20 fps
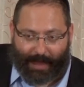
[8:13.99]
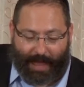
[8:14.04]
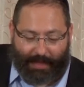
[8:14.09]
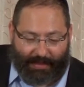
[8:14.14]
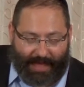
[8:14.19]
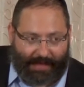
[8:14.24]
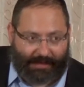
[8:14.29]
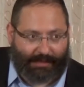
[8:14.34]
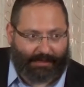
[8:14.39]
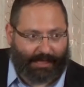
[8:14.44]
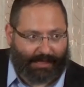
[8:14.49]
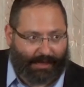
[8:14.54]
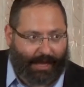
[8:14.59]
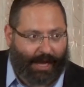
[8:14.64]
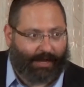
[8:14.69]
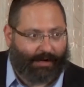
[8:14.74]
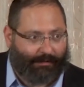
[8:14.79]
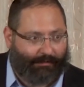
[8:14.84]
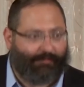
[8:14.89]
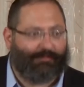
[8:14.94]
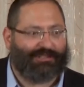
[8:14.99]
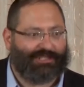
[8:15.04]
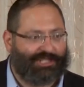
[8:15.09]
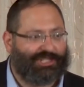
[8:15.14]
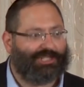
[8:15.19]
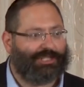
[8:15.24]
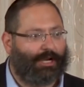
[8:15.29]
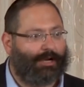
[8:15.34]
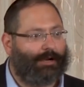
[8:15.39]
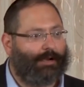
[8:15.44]
And that's the night of Rosh
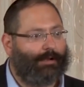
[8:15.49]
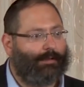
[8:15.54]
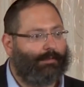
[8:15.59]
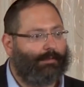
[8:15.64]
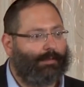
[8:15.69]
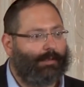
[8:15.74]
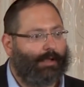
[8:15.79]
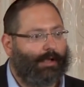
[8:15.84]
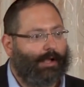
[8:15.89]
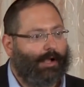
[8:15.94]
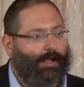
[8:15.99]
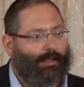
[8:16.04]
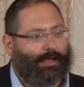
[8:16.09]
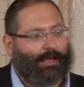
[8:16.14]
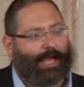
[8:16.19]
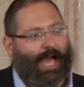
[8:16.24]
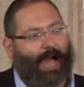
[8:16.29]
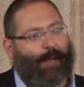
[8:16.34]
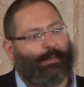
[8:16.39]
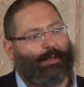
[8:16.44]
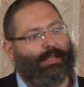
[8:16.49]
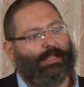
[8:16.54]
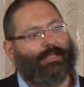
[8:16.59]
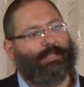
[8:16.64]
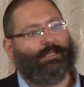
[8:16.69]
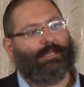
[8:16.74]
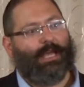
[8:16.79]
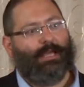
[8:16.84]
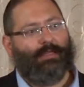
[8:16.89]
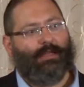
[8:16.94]
Hashanah. The Kabbalists
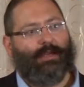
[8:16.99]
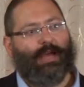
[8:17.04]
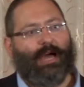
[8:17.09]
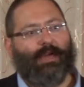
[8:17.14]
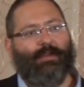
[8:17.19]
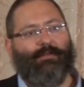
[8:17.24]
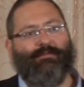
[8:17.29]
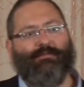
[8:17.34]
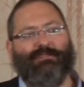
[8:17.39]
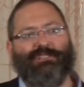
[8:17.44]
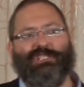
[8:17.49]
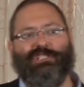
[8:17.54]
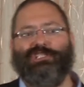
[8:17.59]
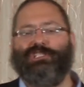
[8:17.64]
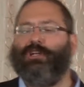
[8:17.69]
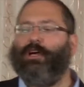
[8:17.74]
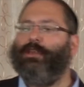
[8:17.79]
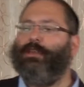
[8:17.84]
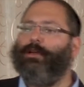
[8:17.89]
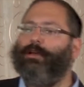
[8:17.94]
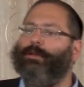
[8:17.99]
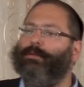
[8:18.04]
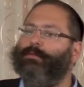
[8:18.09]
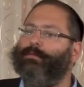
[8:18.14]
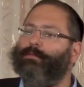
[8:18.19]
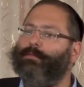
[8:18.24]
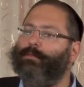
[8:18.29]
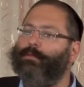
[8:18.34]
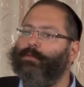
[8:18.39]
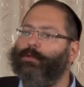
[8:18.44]
say the night of Rosh Hashanah
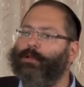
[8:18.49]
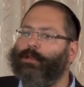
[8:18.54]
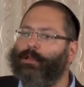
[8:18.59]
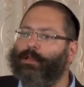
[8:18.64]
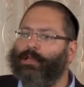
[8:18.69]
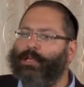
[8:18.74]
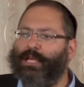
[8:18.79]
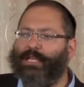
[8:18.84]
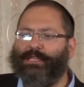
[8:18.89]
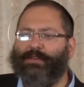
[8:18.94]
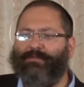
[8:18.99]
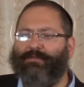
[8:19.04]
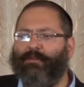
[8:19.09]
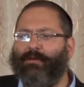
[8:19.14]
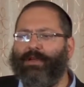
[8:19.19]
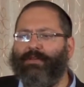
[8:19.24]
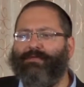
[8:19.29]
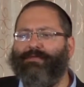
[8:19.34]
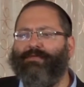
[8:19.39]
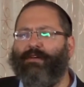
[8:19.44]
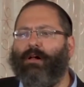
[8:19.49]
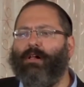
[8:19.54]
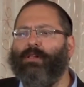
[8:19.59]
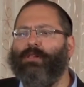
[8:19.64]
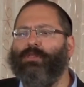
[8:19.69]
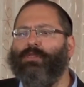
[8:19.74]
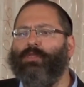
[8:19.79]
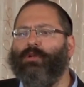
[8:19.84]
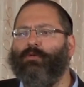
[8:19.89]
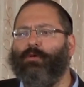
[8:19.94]
is a very
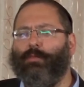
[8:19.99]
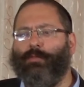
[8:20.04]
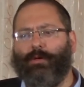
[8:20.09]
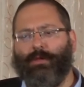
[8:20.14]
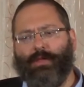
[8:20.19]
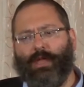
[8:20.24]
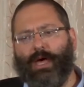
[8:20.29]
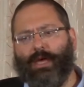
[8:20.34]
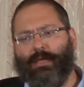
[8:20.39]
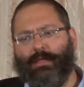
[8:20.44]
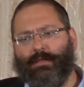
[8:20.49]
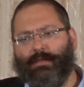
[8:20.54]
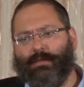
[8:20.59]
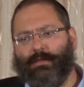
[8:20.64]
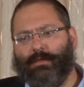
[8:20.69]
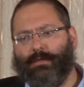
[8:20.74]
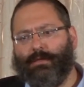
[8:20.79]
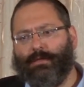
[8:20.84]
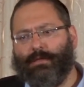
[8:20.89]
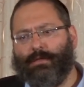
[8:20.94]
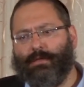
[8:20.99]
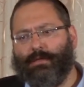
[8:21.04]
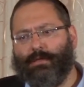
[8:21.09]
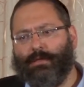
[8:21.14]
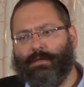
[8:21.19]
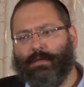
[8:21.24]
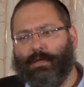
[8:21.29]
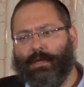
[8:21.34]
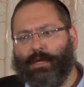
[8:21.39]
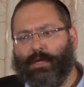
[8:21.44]
vulnerable night.
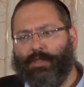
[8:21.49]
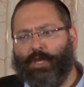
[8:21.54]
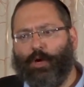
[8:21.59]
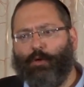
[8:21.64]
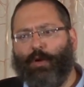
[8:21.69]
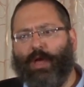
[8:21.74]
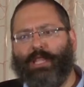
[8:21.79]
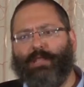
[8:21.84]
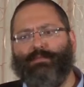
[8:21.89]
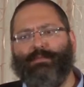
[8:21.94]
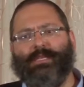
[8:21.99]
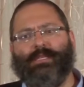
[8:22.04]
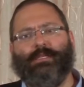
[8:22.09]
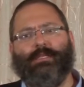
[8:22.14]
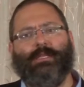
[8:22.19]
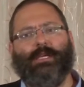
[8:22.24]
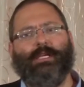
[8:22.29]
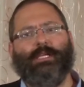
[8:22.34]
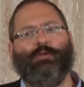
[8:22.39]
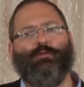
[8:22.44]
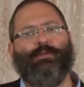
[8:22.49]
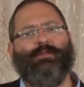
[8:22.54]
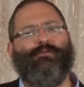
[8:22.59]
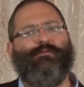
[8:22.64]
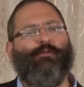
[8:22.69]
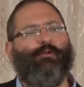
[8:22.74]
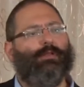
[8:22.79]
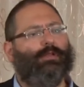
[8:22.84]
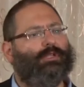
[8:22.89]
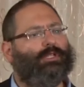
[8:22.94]
The great mystics would
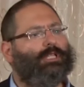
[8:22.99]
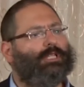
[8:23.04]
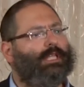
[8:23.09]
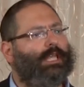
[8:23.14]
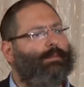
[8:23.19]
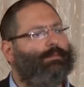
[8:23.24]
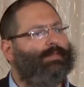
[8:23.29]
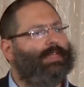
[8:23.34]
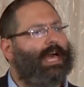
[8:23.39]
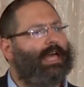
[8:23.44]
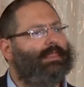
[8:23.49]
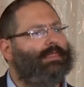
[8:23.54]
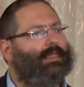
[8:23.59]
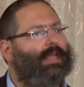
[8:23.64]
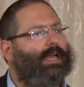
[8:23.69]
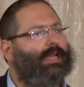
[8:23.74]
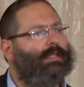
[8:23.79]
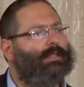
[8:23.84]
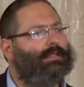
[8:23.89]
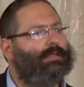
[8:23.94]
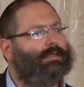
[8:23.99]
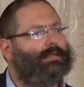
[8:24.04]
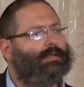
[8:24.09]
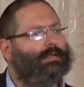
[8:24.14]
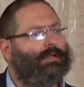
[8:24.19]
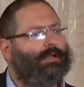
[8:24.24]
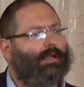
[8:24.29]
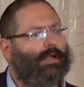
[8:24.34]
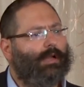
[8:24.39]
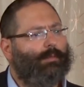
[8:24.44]
fall asleep that night
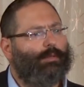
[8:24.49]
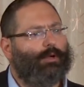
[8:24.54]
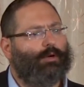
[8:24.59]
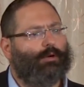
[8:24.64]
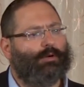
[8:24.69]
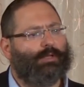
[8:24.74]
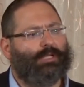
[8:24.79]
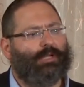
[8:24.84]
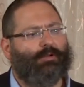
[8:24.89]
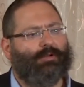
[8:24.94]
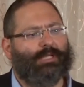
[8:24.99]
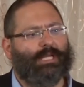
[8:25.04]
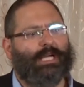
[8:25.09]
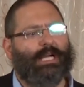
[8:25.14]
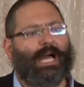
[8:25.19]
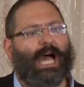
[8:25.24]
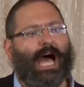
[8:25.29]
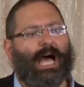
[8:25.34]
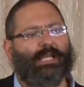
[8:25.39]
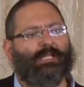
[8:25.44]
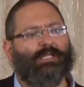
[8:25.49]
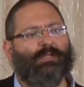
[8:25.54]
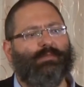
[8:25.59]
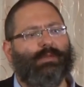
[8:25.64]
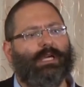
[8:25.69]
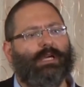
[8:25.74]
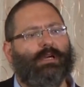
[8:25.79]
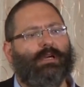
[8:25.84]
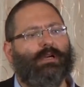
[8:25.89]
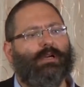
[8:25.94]
because there is a
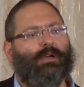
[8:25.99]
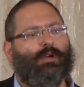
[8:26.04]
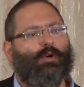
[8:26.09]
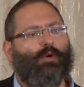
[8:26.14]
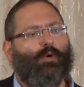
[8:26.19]
cosmic